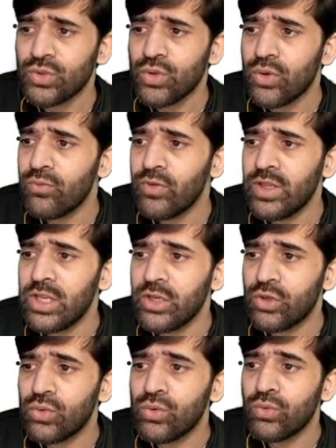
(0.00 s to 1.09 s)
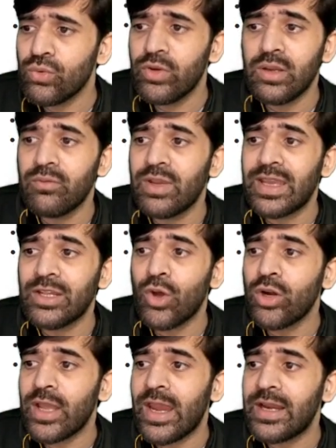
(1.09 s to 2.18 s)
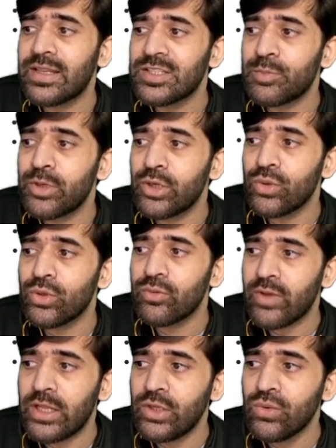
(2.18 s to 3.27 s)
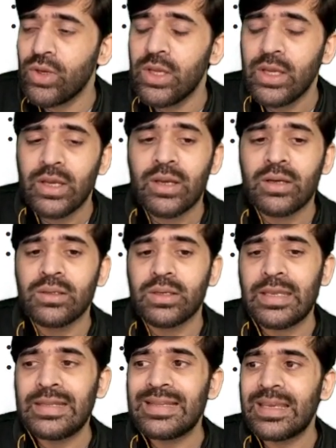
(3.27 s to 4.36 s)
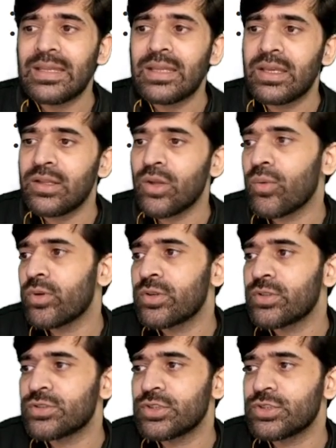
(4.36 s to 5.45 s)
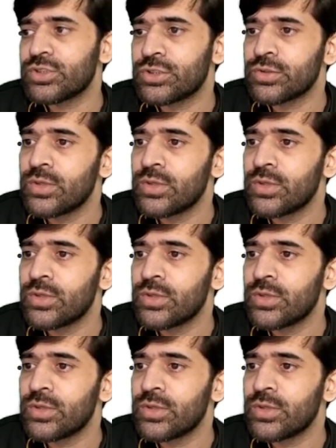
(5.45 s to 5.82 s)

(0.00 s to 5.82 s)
So we need to we cannot add this particular value in our search.